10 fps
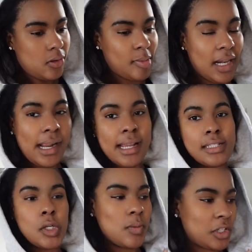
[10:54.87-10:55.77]
And I had
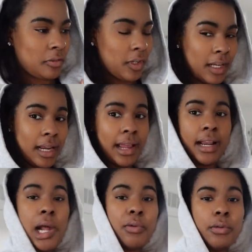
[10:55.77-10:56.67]
so much fun hanging
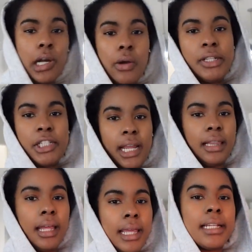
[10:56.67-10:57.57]
out with Ro and
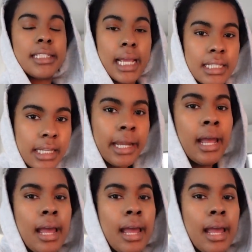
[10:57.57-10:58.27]
Jayla and Ashanti.